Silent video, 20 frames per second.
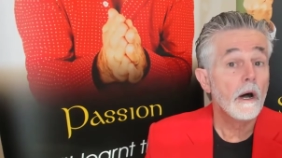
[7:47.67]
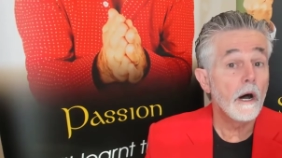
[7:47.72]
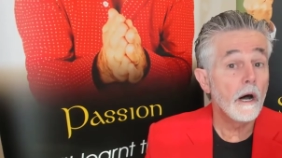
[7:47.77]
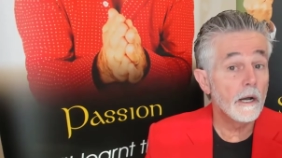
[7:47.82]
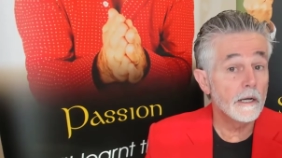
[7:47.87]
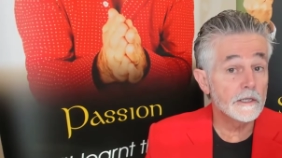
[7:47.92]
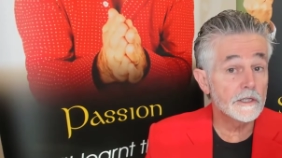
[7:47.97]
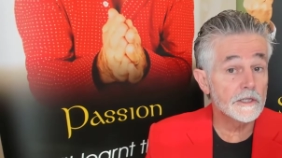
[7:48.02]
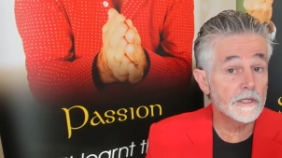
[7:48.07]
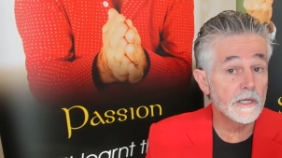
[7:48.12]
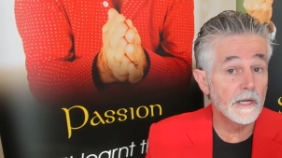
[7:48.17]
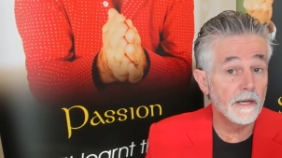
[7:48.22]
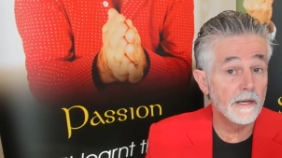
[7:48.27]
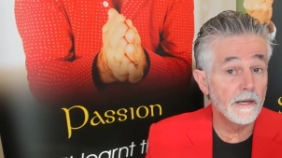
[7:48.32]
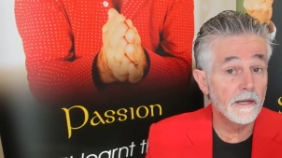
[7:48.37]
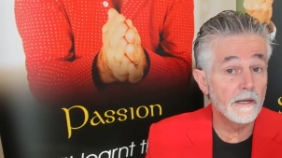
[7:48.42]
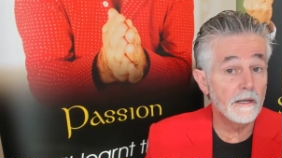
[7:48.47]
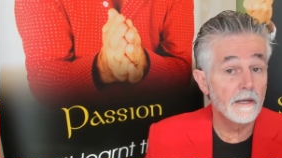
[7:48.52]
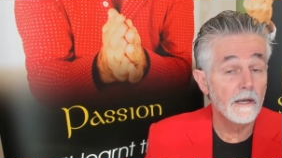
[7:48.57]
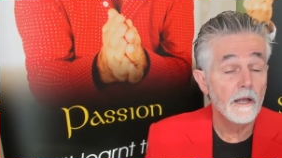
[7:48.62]
I
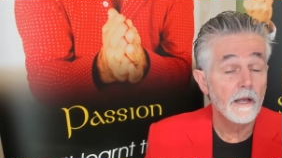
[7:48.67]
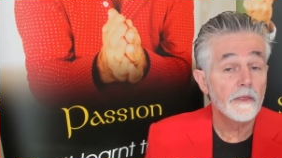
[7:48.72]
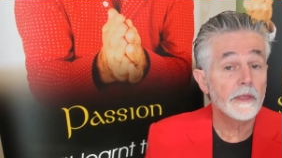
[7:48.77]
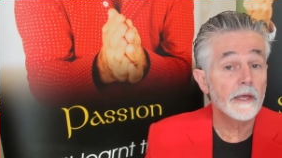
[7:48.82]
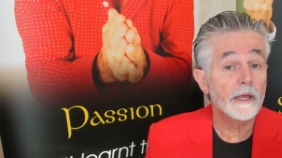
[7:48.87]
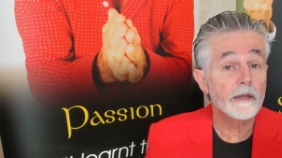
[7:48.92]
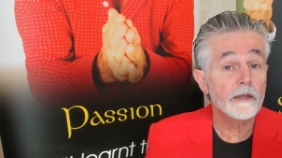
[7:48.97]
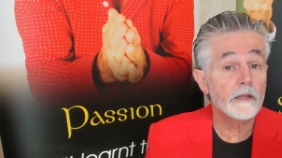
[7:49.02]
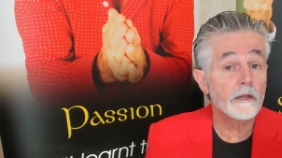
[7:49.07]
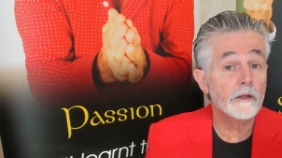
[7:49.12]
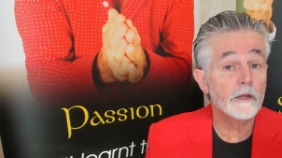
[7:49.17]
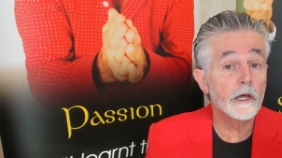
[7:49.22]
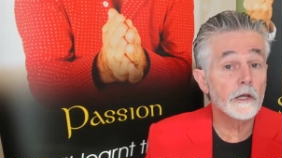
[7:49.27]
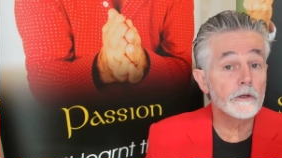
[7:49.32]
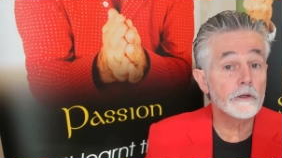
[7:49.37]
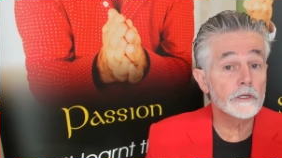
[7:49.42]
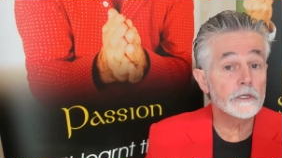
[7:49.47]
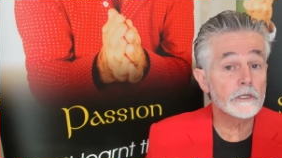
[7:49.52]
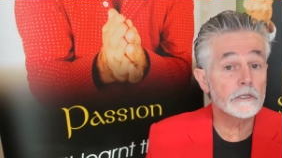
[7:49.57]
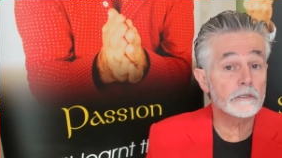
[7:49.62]
say that the
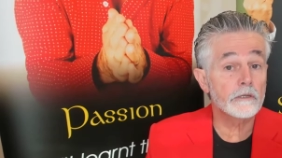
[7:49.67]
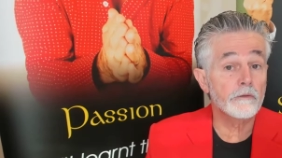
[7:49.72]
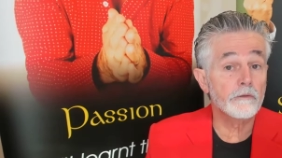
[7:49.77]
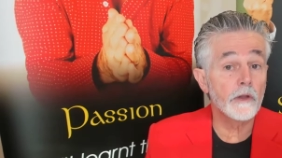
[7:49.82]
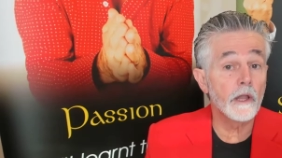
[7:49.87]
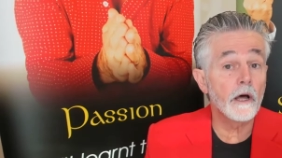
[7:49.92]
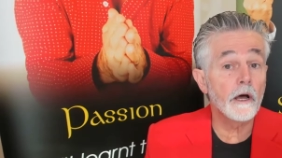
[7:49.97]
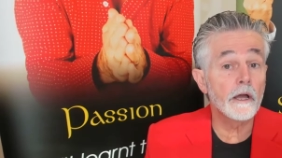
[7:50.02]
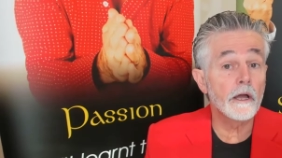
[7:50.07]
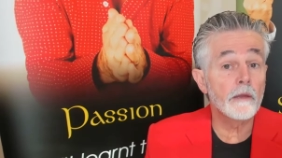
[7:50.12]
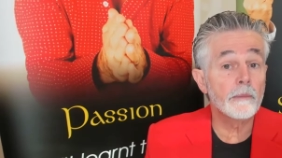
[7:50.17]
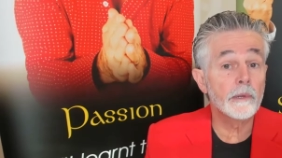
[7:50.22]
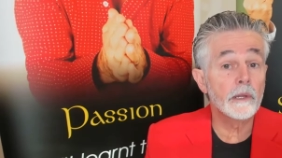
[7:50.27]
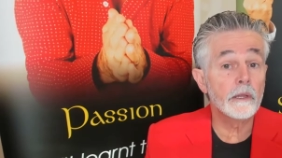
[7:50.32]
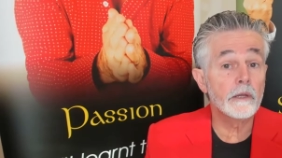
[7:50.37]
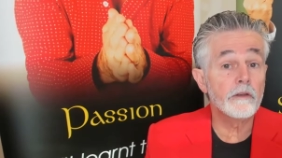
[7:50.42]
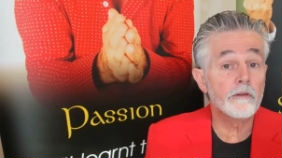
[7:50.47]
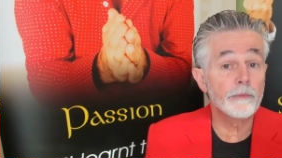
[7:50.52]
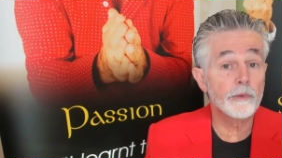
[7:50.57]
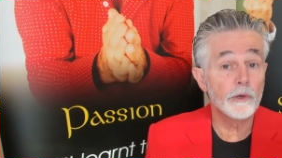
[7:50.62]
notices of
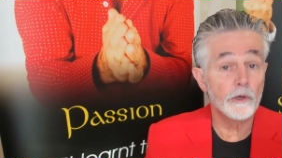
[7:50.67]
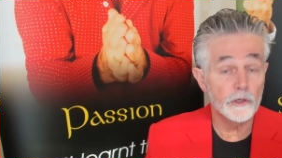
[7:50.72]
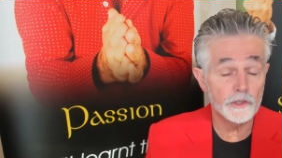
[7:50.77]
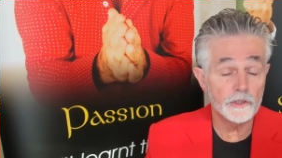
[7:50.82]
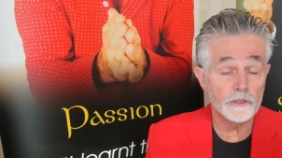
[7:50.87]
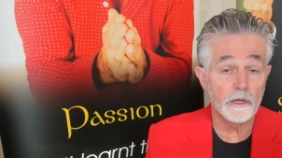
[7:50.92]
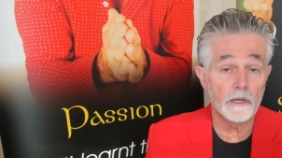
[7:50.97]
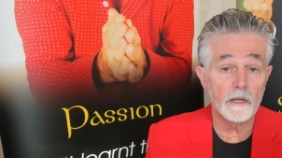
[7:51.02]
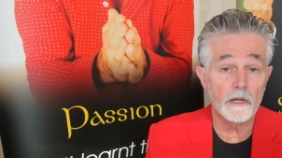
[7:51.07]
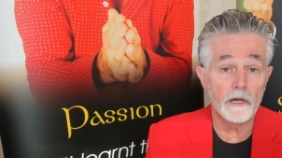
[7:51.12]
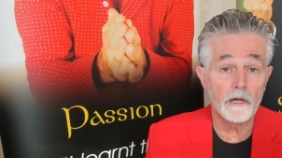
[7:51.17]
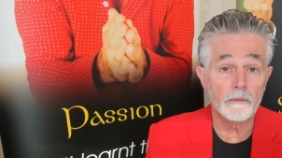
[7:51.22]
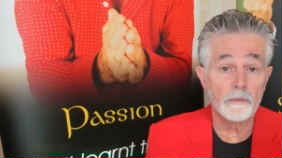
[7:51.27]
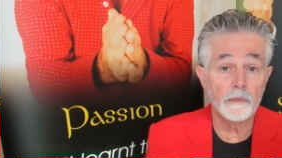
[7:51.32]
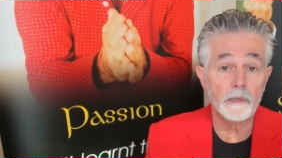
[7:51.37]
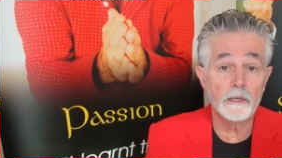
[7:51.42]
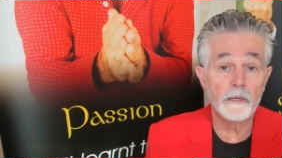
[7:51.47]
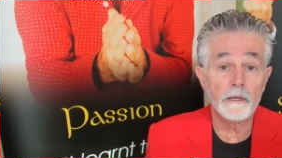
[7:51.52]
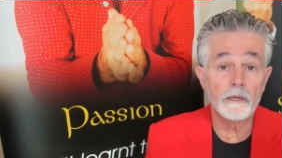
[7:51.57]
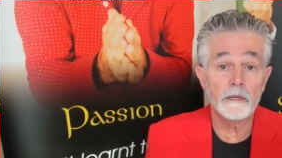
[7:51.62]
liability, of personal
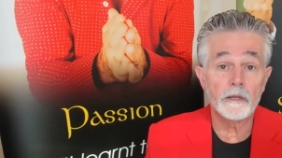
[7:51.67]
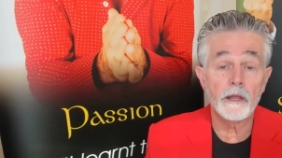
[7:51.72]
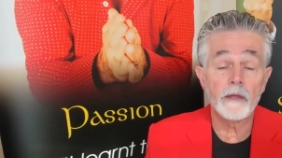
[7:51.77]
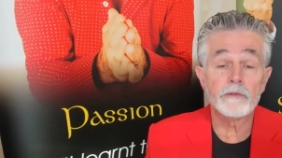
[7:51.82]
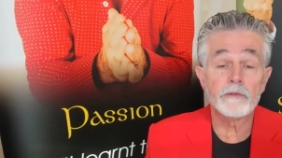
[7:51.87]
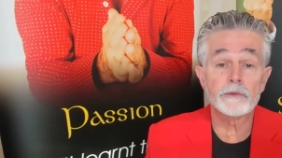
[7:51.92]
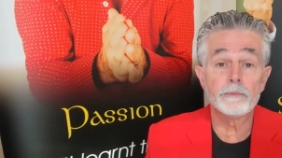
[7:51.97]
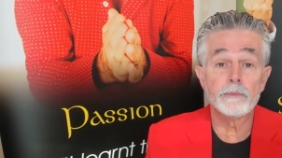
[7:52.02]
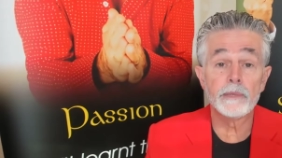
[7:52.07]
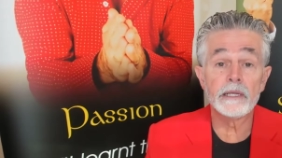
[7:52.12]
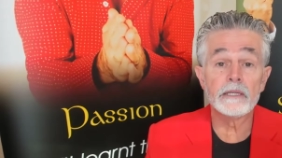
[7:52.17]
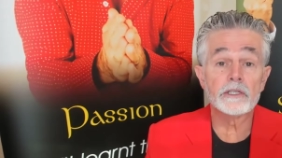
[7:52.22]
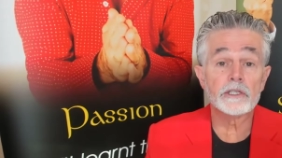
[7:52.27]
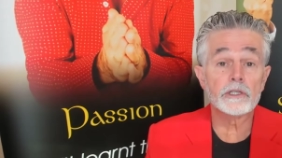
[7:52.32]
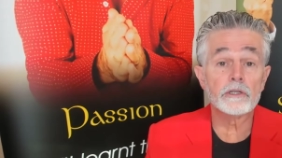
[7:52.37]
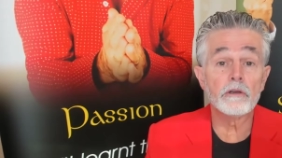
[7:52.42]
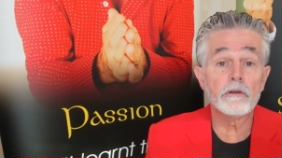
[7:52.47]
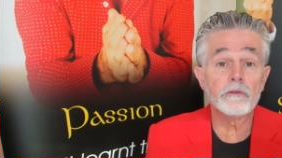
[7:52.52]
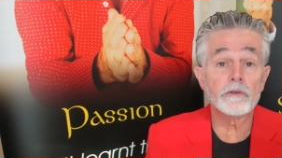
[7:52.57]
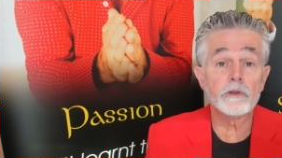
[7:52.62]
liability that have been
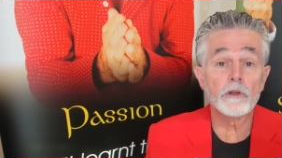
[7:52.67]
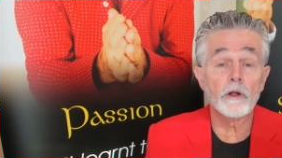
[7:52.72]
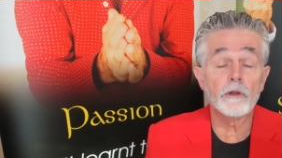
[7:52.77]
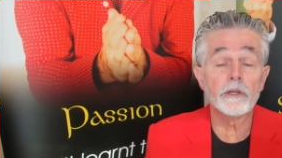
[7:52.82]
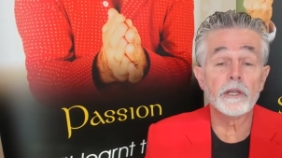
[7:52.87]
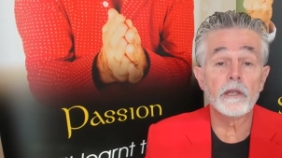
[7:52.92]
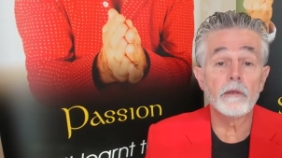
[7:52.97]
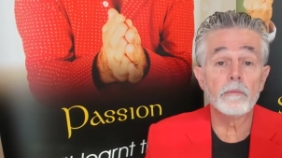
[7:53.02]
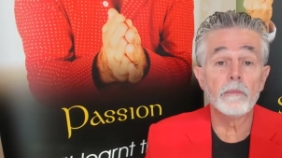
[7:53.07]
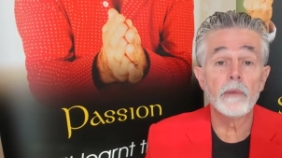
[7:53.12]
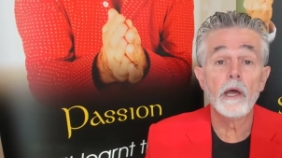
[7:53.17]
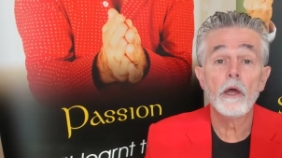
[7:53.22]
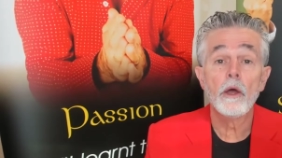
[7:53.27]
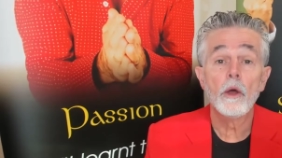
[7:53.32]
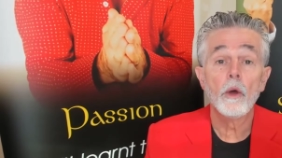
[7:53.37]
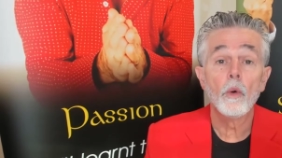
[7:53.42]
served on him,